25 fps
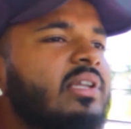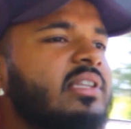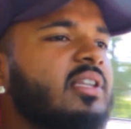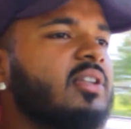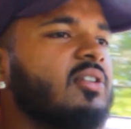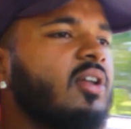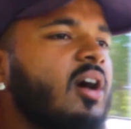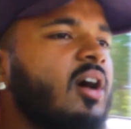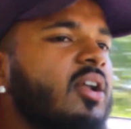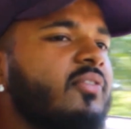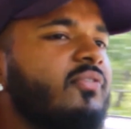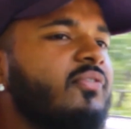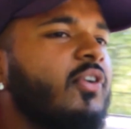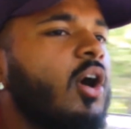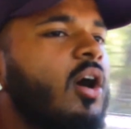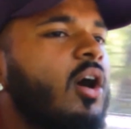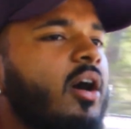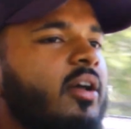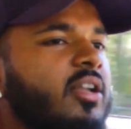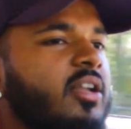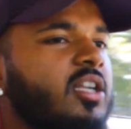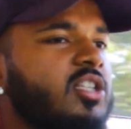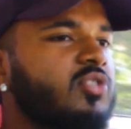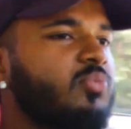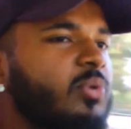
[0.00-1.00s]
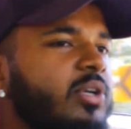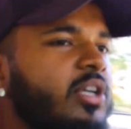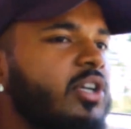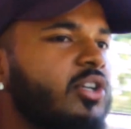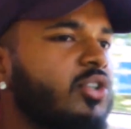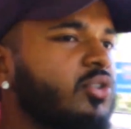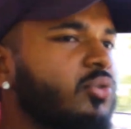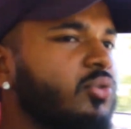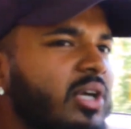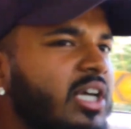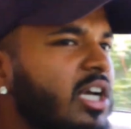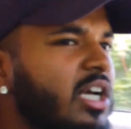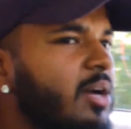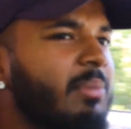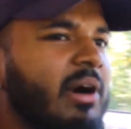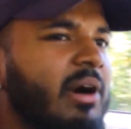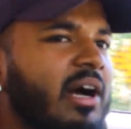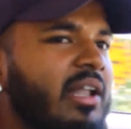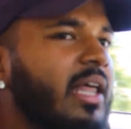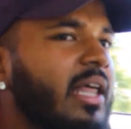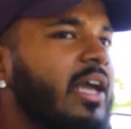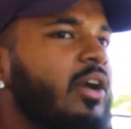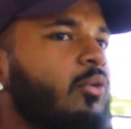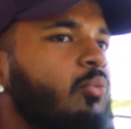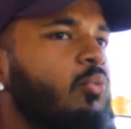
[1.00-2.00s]
With a lot of Hondas, when you're doing
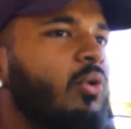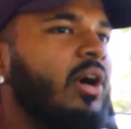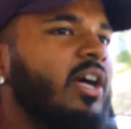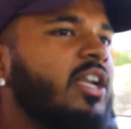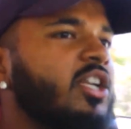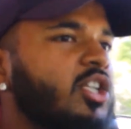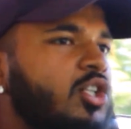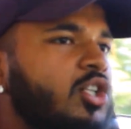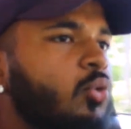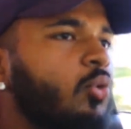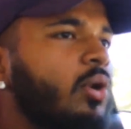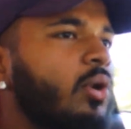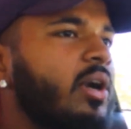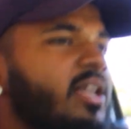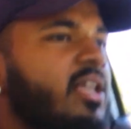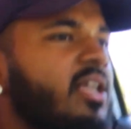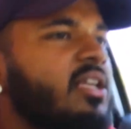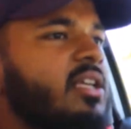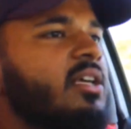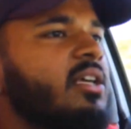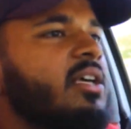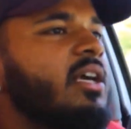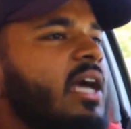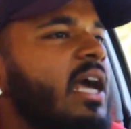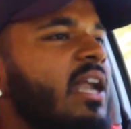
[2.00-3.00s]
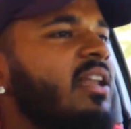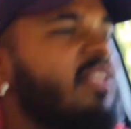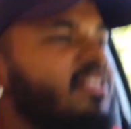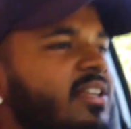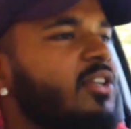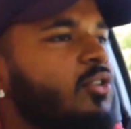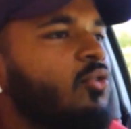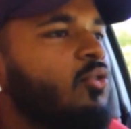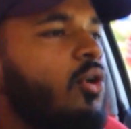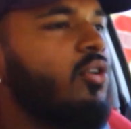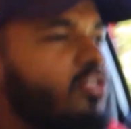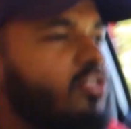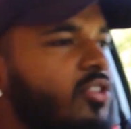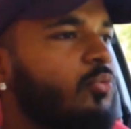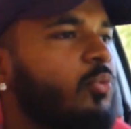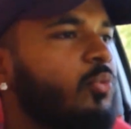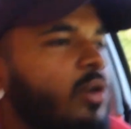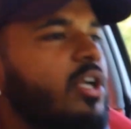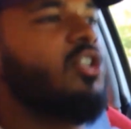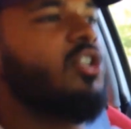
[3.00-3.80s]
about like 120, anything north of